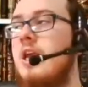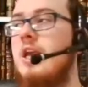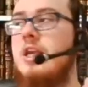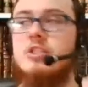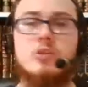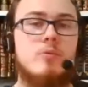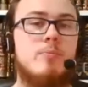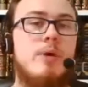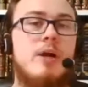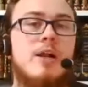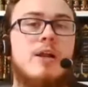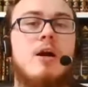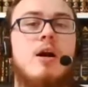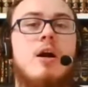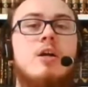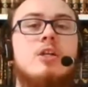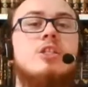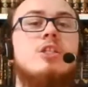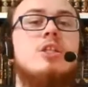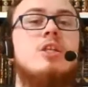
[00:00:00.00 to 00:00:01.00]
He's come back
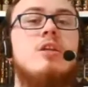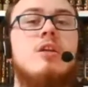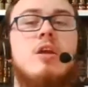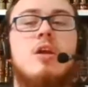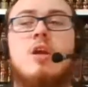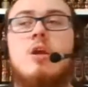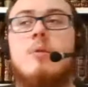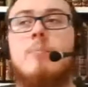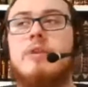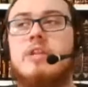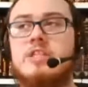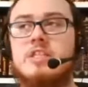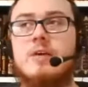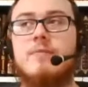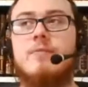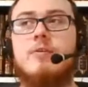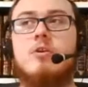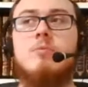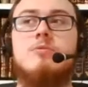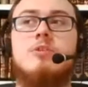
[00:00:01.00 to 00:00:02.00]
harshly, but he's
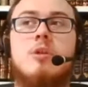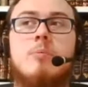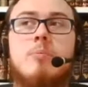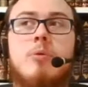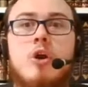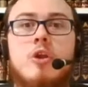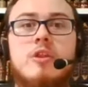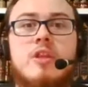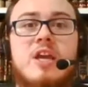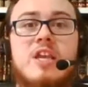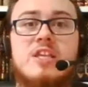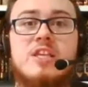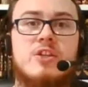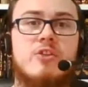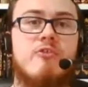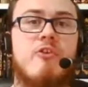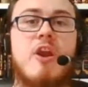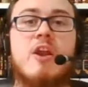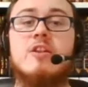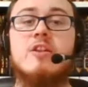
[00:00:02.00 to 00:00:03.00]
never come to the point that he's
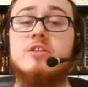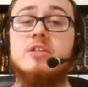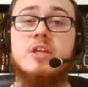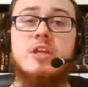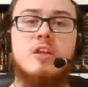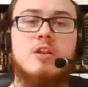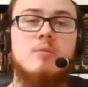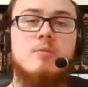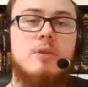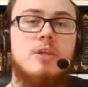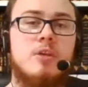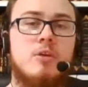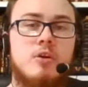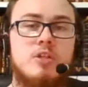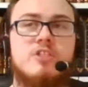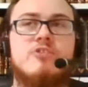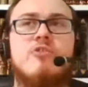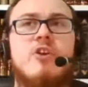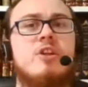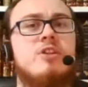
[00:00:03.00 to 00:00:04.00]
threatened to kill me or
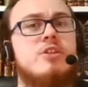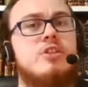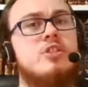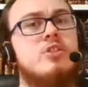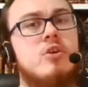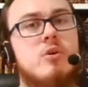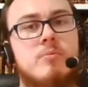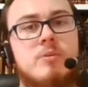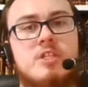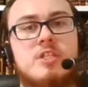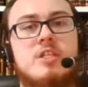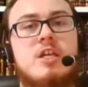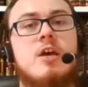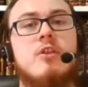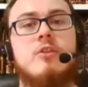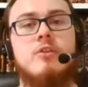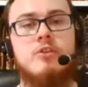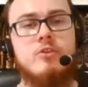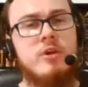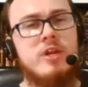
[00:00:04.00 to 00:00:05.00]
he's trying to stone me to
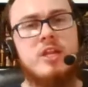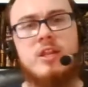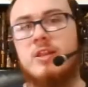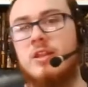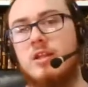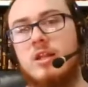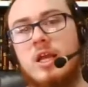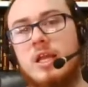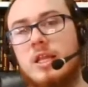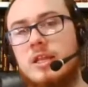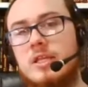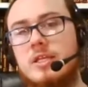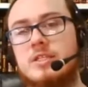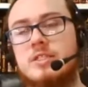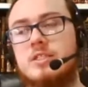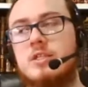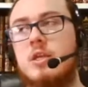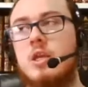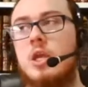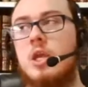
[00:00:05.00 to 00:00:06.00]
death or do anything like
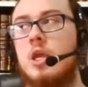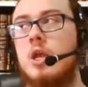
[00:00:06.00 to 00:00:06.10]
this.